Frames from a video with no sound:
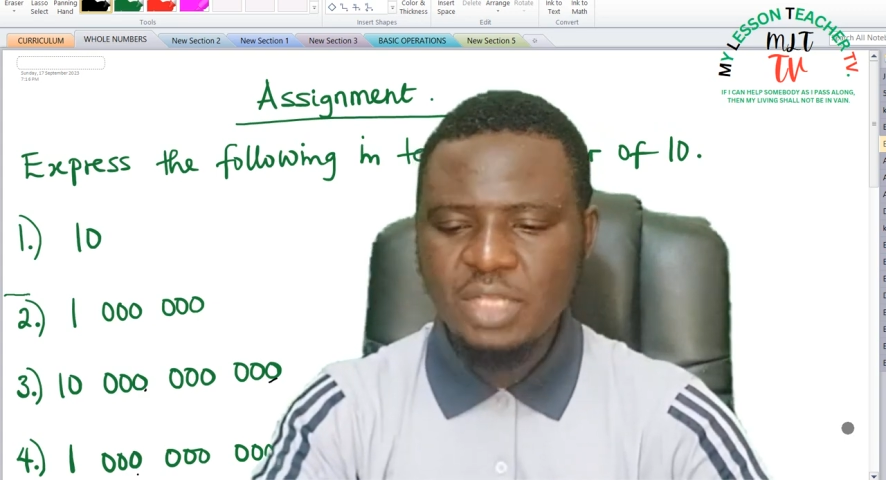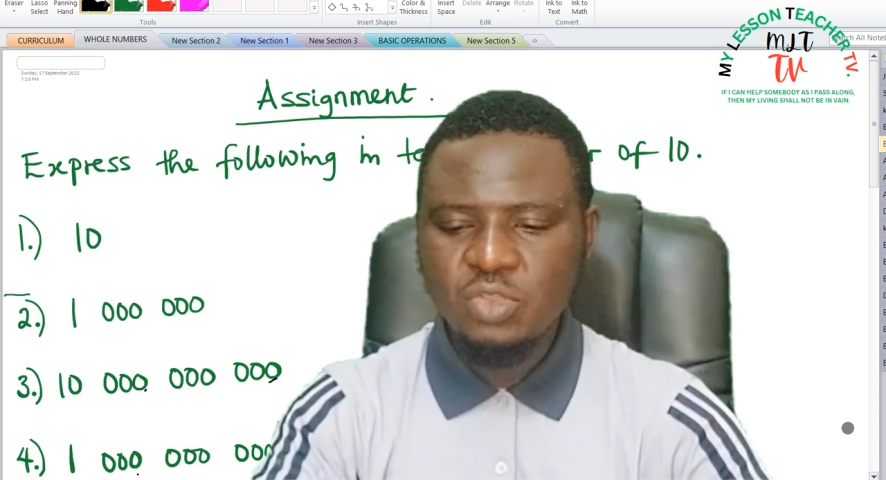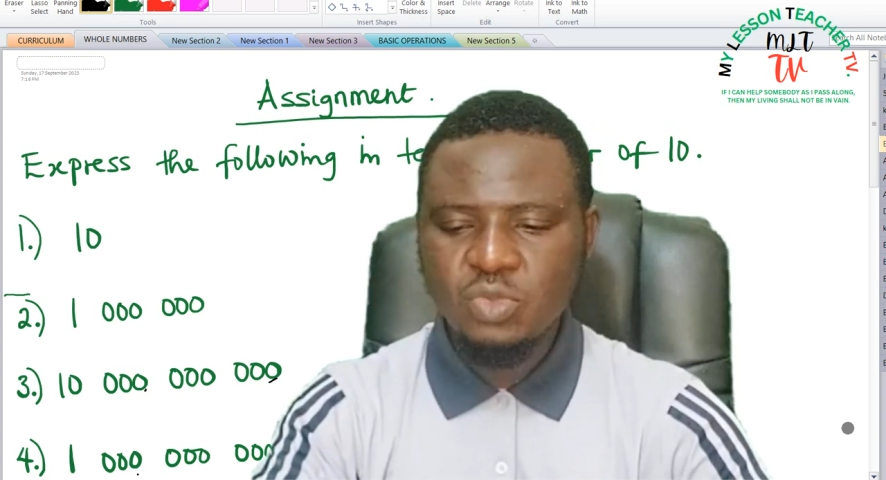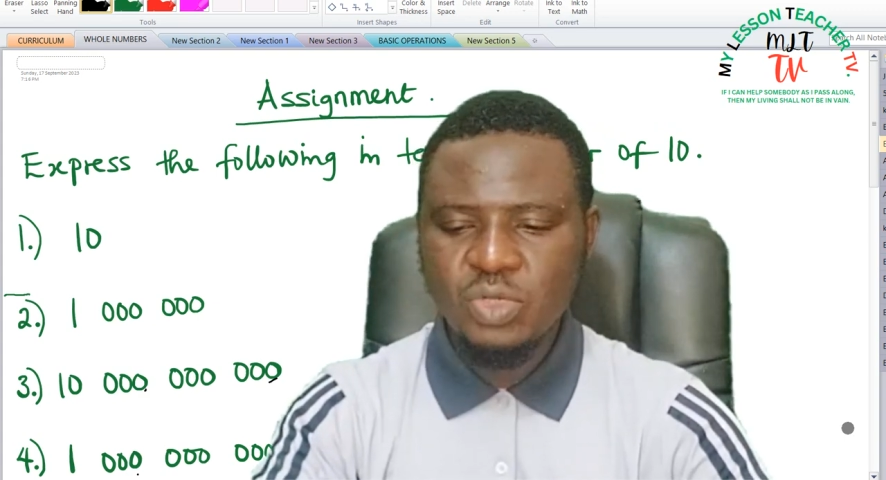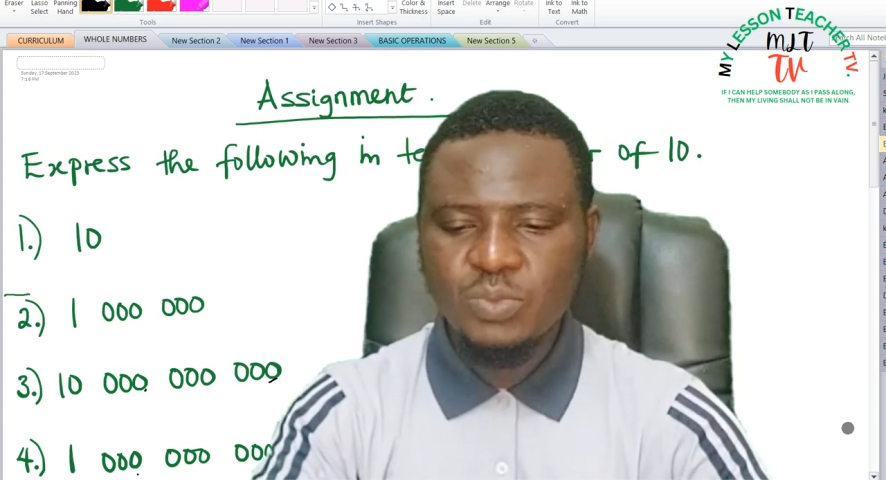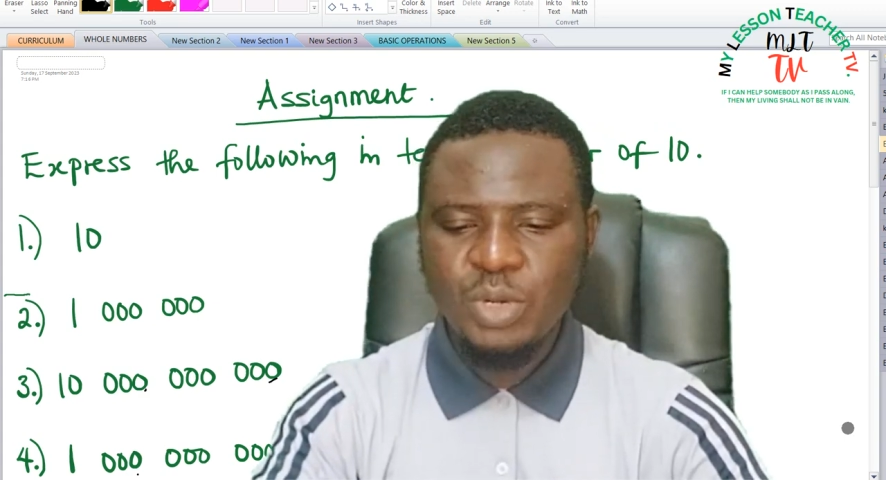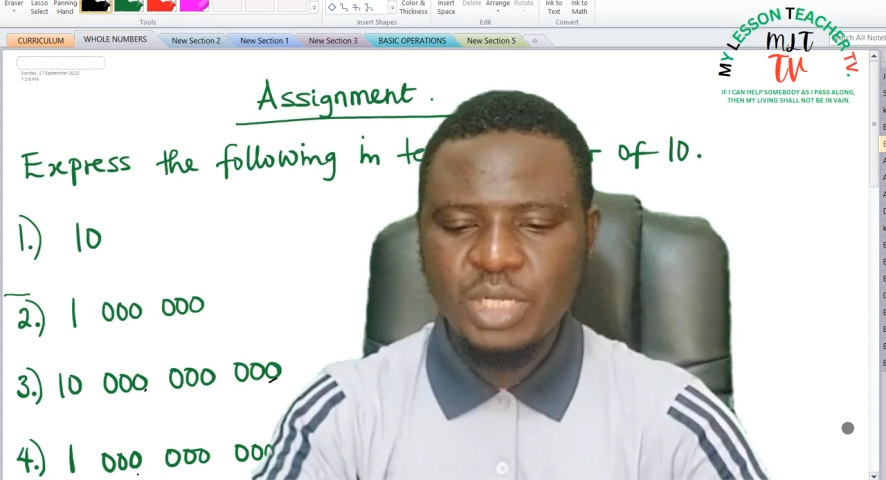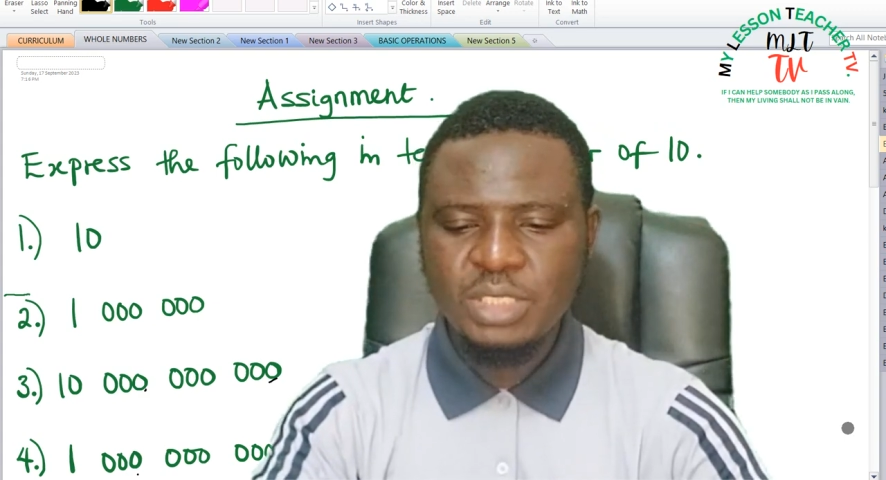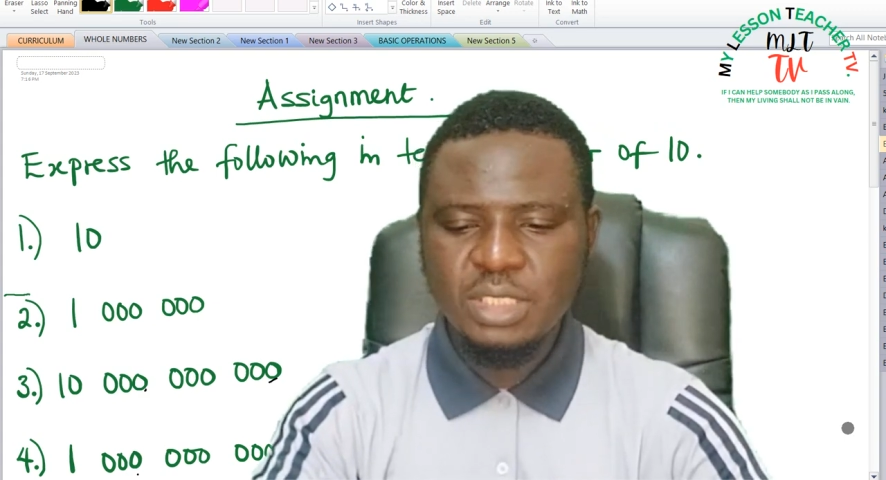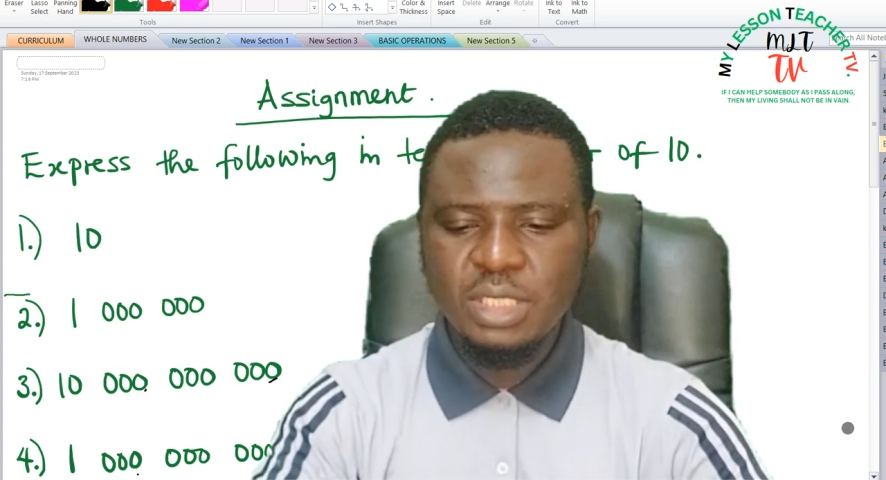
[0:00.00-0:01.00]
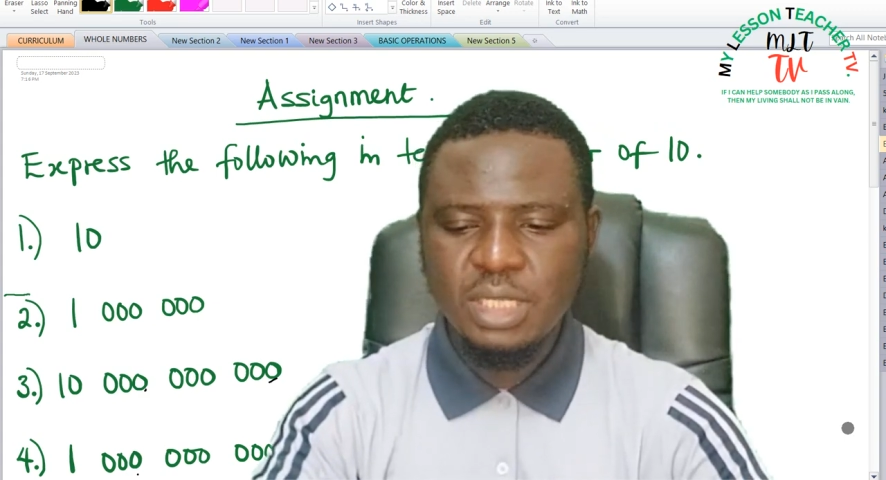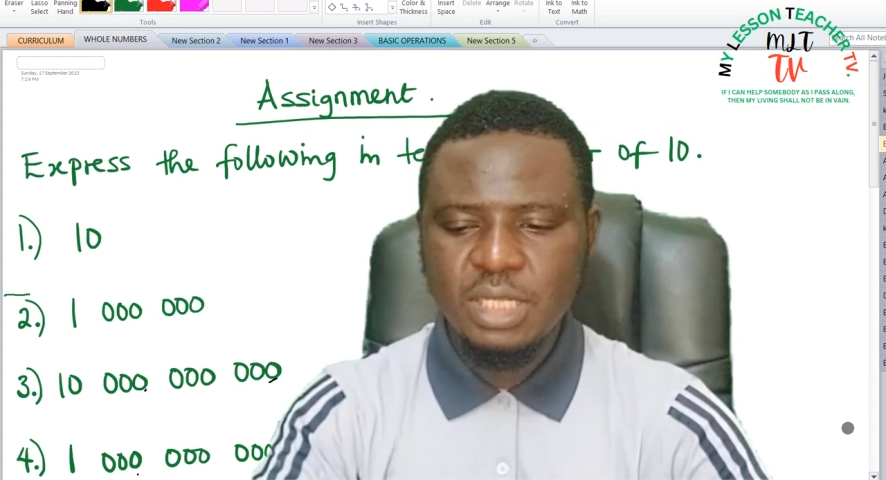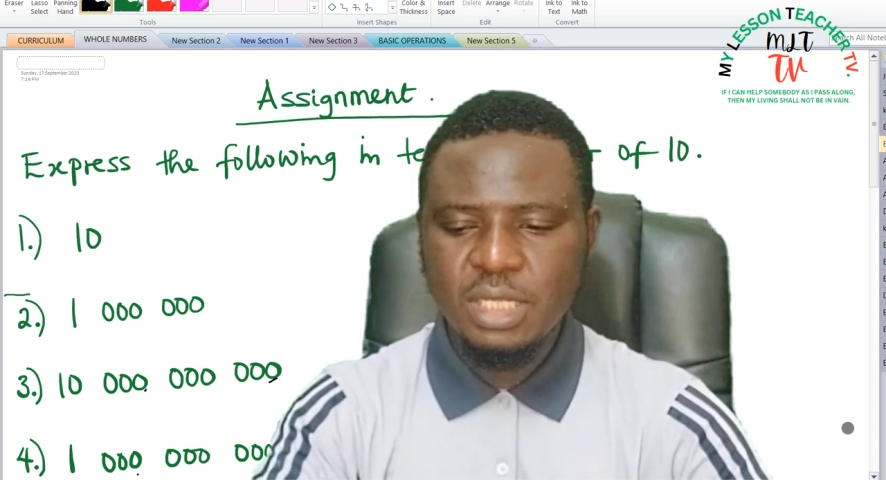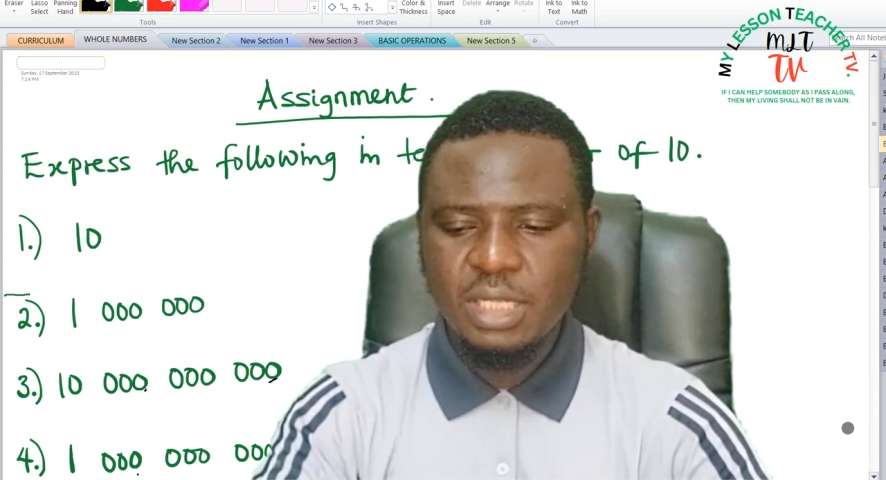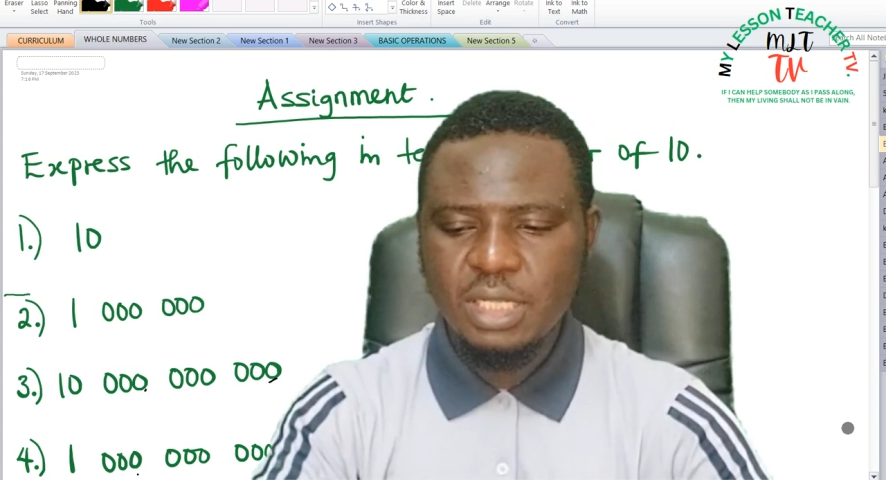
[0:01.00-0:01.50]
you are asked to
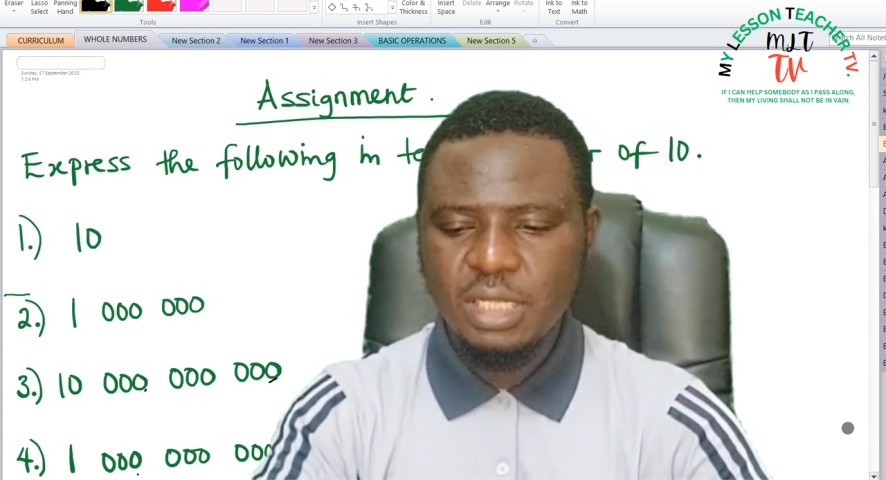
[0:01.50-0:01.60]
express